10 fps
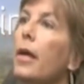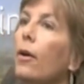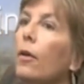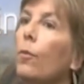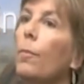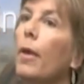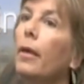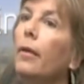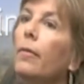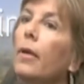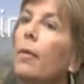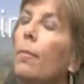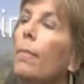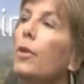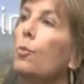How can we make it
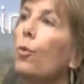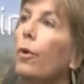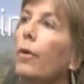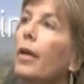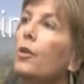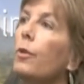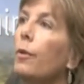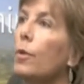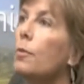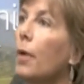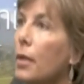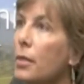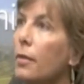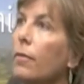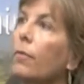much more country
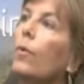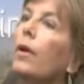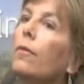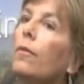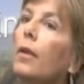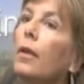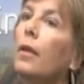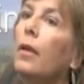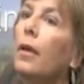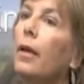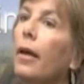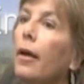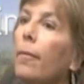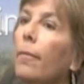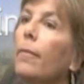responsive rather than
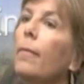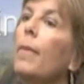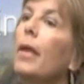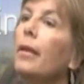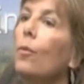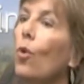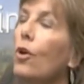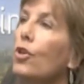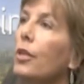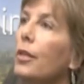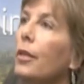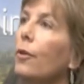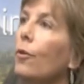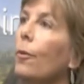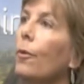made in
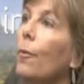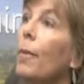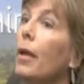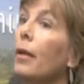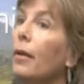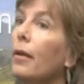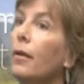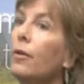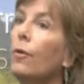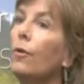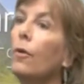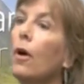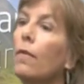Washington or made in a donor